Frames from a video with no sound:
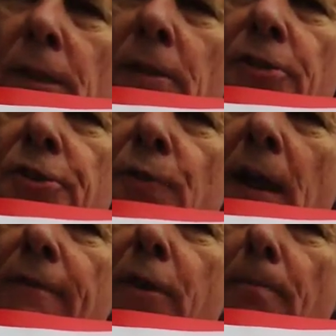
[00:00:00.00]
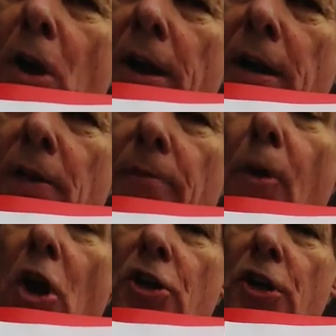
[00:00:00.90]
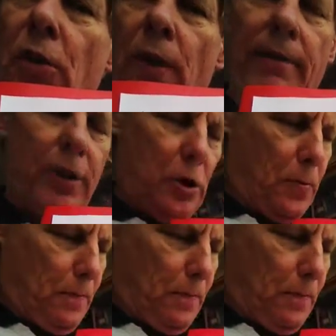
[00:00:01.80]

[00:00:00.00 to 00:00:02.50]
Let's derive the marginal revenue.